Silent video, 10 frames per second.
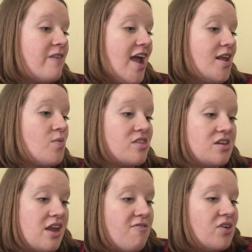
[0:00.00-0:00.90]
fighting with a
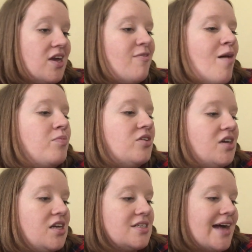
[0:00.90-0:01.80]
never-give-up look
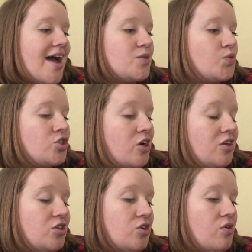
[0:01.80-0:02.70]
in his eyes when
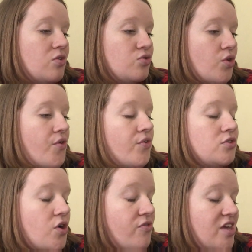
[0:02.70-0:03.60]
Charlotte
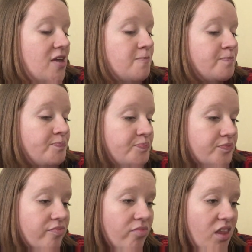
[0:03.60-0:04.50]
dove in.
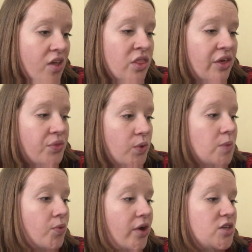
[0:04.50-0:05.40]
The three
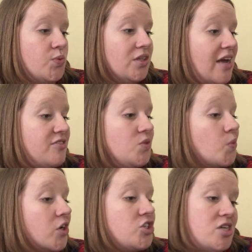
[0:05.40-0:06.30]
boys were left in
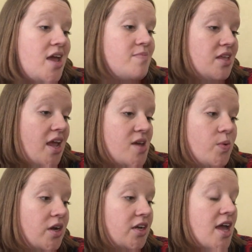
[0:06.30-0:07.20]
worse shape than
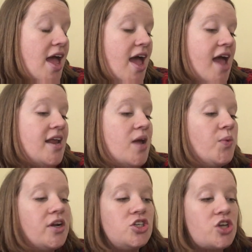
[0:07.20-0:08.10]
Hayward, and
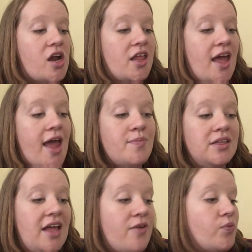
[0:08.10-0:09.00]
Hayward and Charlotte had
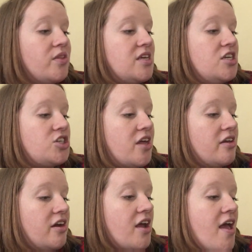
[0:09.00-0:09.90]
been left with each
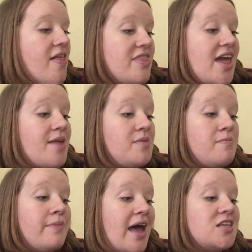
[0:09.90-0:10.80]
other. They had
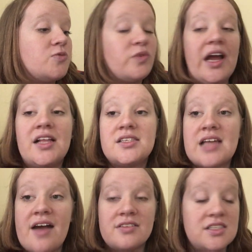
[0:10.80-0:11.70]
been best friends
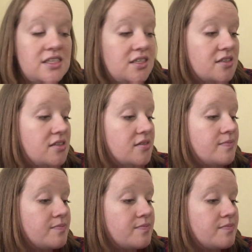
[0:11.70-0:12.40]
ever since.